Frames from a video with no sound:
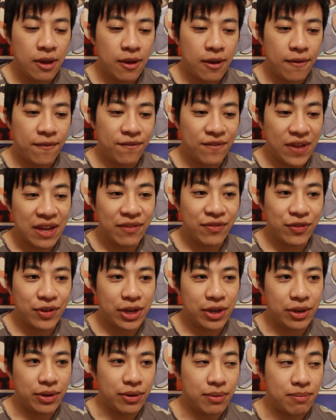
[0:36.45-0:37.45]

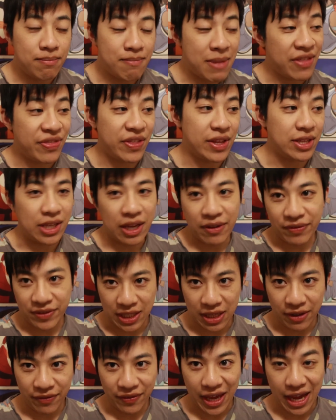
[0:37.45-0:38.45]
favorite methods of
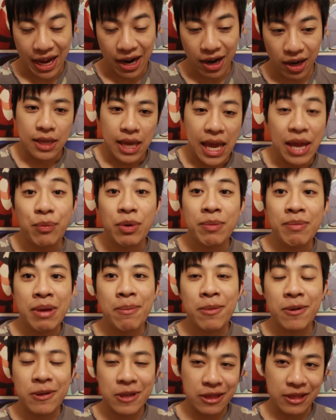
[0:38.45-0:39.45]
self-care. And
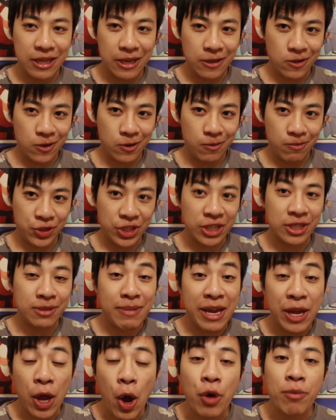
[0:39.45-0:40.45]
remember that these are just
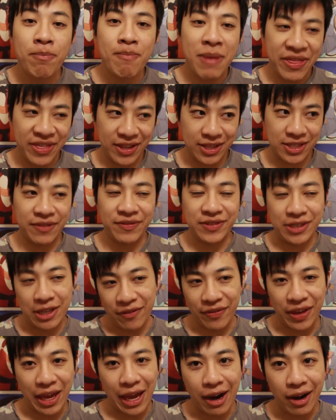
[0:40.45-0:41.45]
my own methods of
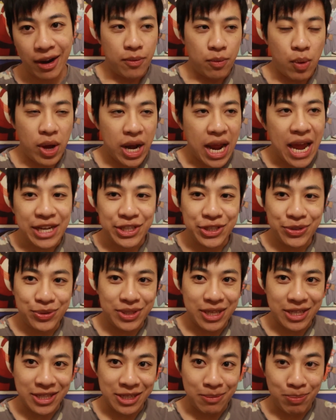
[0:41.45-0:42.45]
self-care. What I do
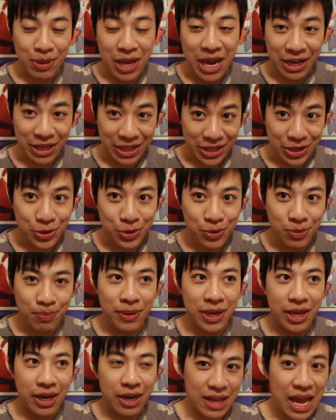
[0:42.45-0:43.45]
doesn't apply to you,
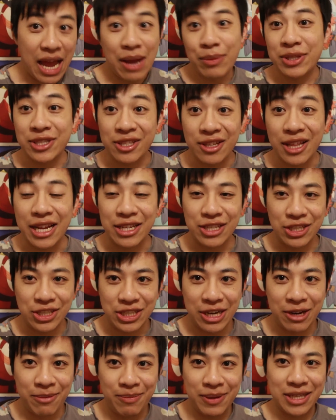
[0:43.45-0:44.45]
but I would still like to
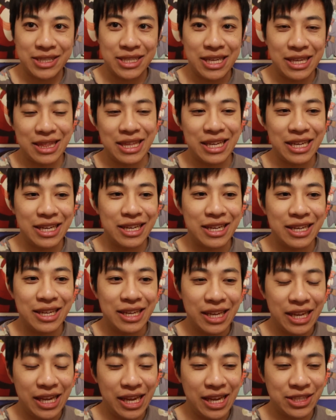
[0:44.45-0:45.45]
share it because I
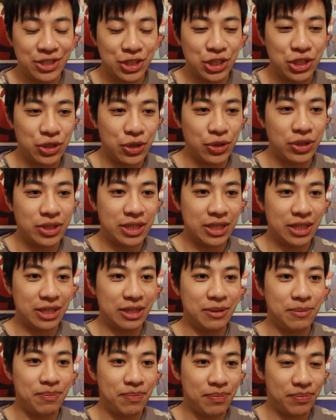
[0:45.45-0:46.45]
think it's just good
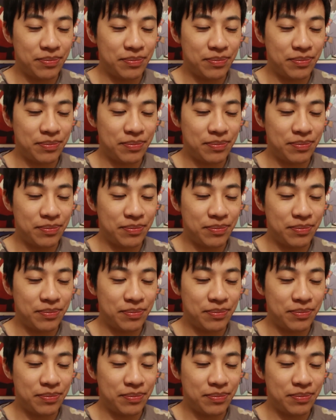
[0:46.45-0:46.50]
to